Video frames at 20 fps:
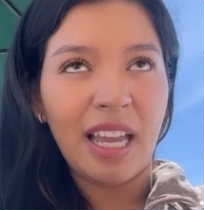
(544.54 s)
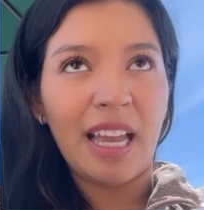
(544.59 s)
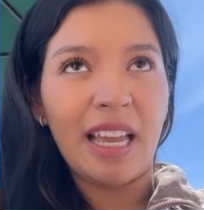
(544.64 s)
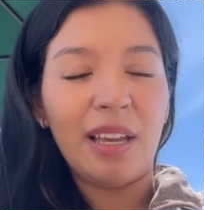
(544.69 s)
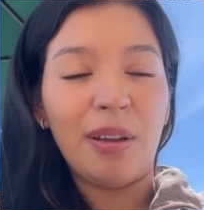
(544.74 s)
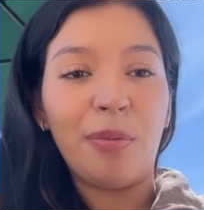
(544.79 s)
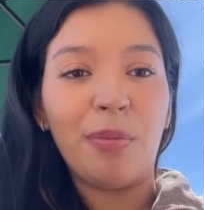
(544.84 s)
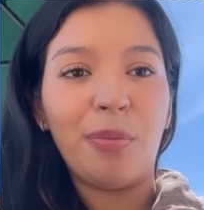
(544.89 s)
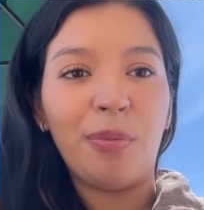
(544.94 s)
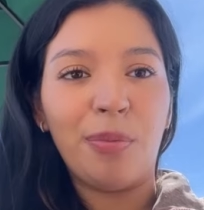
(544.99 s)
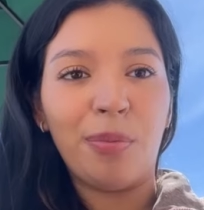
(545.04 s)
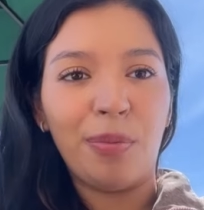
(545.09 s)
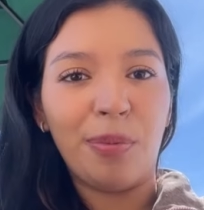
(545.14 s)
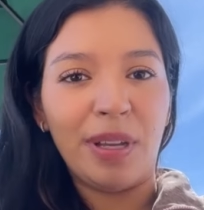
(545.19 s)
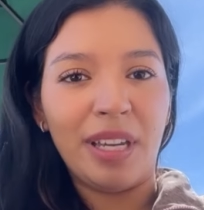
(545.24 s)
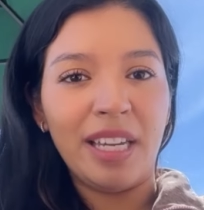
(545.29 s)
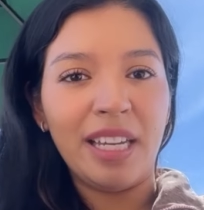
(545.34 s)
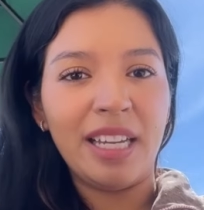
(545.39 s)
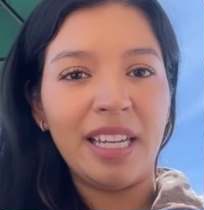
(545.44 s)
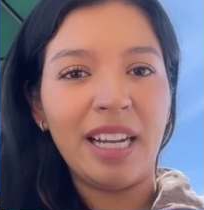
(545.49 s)
a
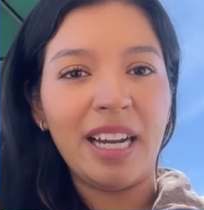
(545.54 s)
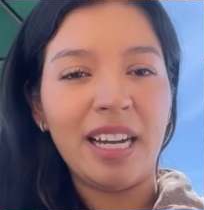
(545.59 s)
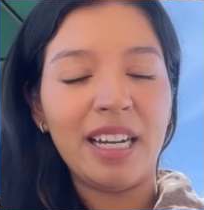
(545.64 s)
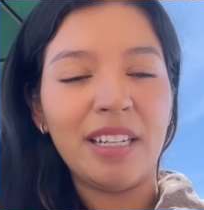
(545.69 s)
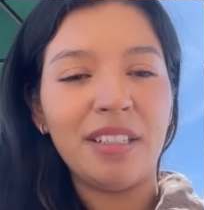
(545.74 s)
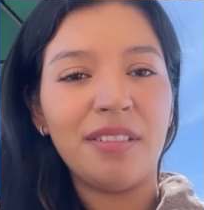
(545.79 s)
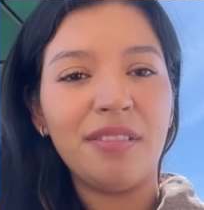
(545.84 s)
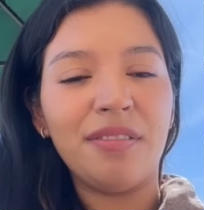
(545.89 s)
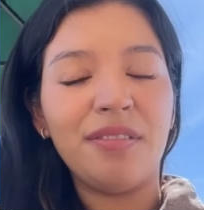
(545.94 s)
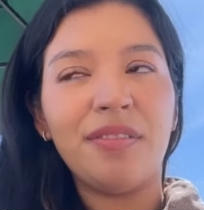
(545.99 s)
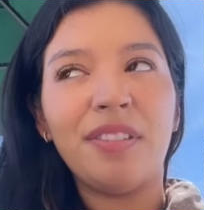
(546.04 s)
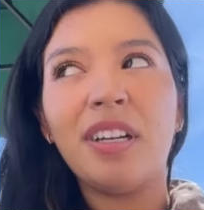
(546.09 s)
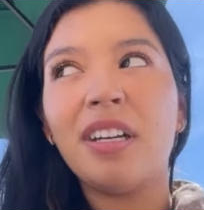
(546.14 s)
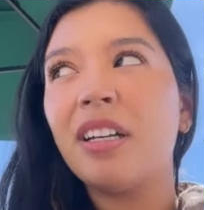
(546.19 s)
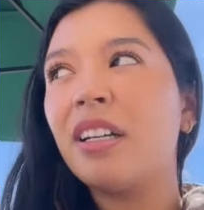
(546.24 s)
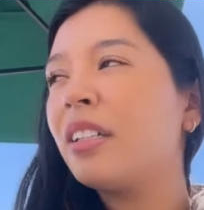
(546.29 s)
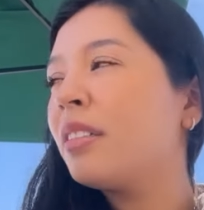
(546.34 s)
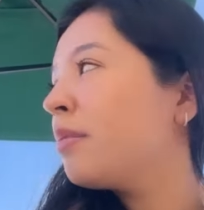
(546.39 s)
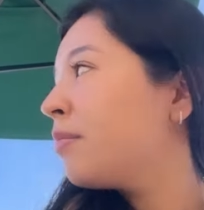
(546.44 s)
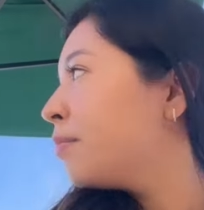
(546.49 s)
week of
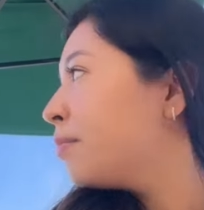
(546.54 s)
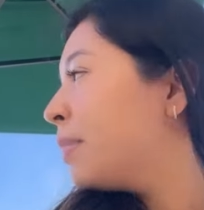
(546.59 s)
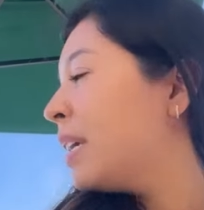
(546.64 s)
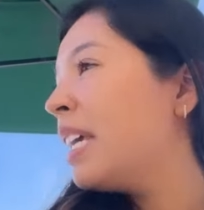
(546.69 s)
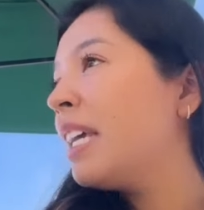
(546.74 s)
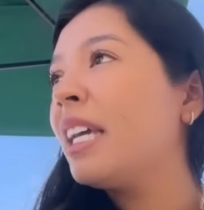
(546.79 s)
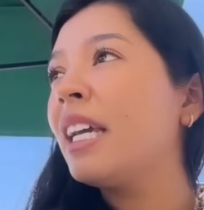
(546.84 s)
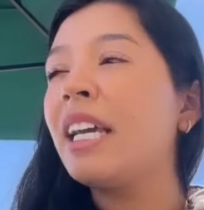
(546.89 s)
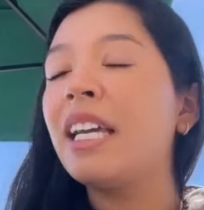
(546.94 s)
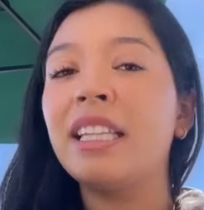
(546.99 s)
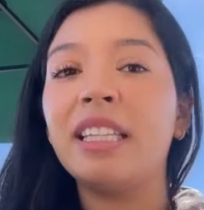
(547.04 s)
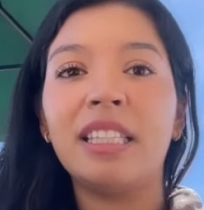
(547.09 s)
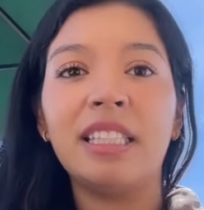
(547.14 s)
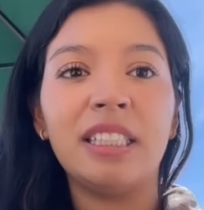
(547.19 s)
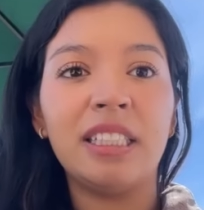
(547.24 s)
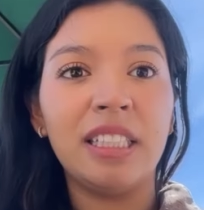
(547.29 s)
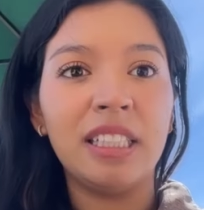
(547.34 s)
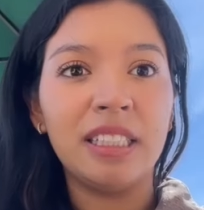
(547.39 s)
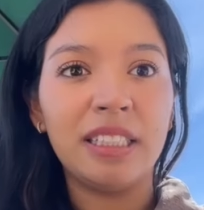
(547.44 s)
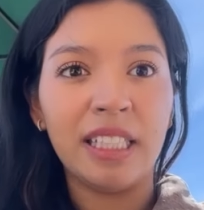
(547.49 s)
being in
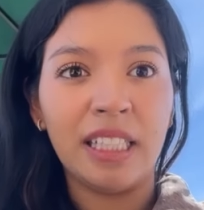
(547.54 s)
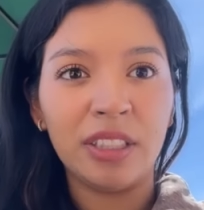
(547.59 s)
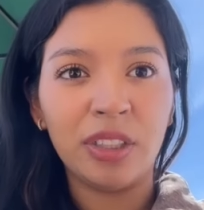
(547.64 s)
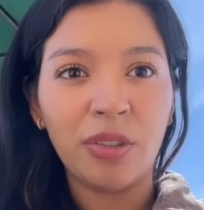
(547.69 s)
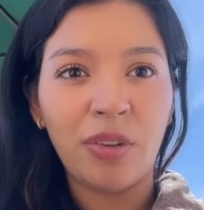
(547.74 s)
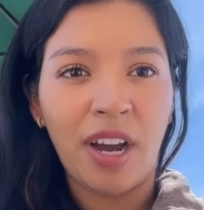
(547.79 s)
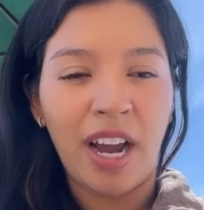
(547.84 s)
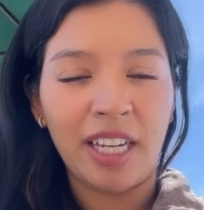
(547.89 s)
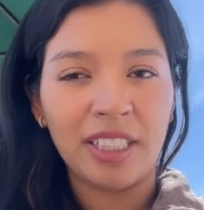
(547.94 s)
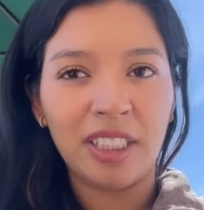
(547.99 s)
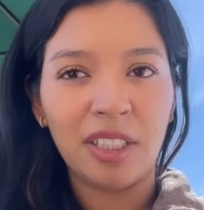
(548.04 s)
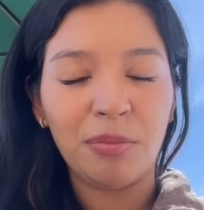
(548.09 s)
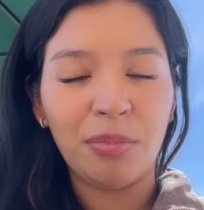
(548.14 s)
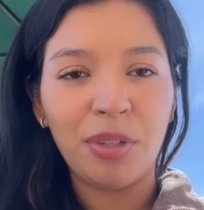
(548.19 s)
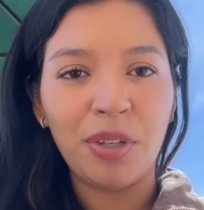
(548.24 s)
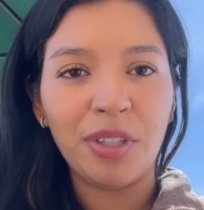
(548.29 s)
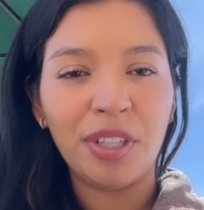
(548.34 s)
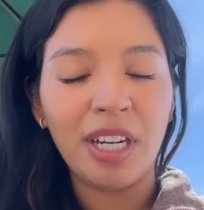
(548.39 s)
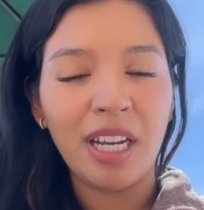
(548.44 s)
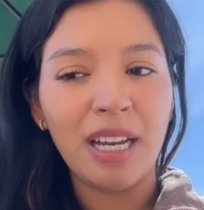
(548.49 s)
the dental hygiene
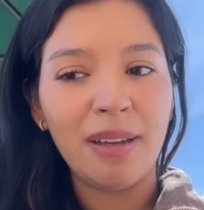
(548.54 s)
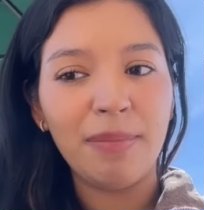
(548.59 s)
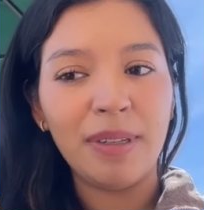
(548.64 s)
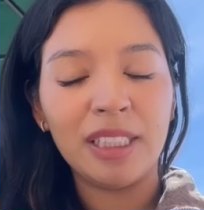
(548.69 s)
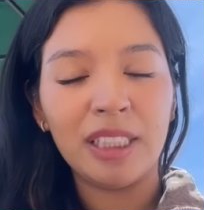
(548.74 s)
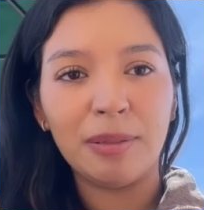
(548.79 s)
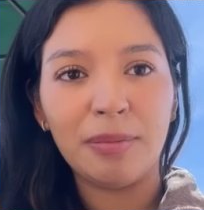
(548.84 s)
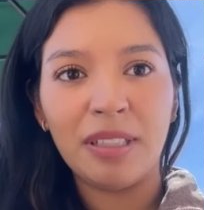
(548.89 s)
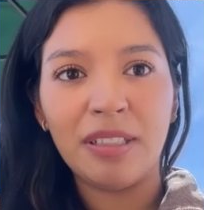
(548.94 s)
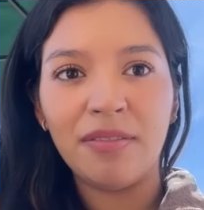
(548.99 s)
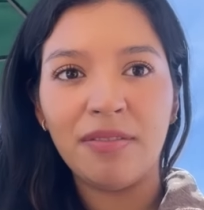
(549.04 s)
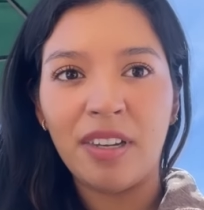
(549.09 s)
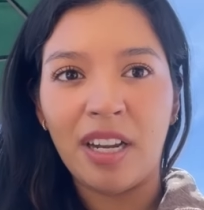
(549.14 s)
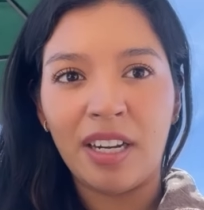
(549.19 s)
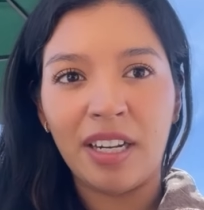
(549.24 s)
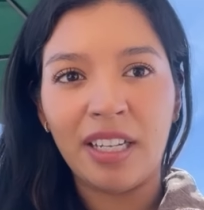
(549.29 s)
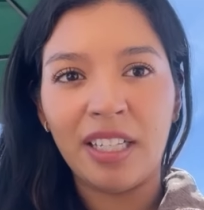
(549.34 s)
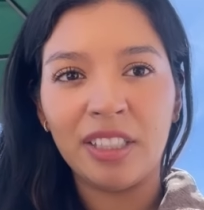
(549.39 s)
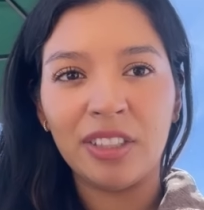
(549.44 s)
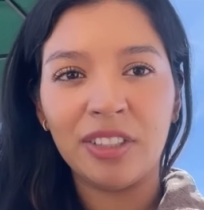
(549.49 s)
program. It's been
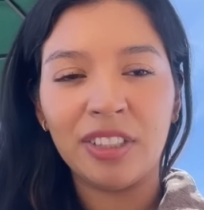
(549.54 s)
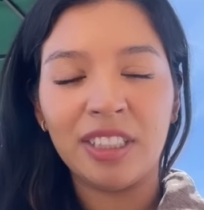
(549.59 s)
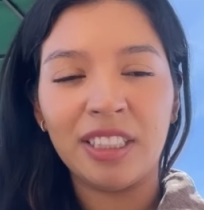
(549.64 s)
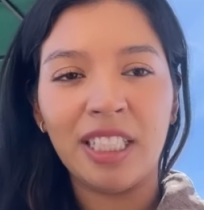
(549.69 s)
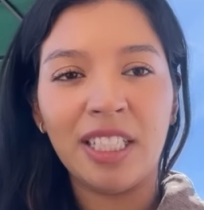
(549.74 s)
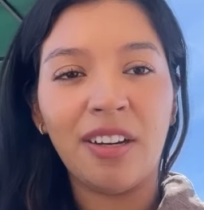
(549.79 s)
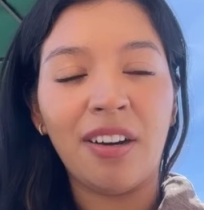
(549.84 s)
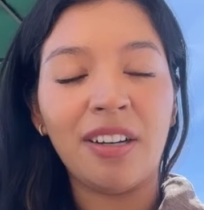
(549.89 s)
very interesting.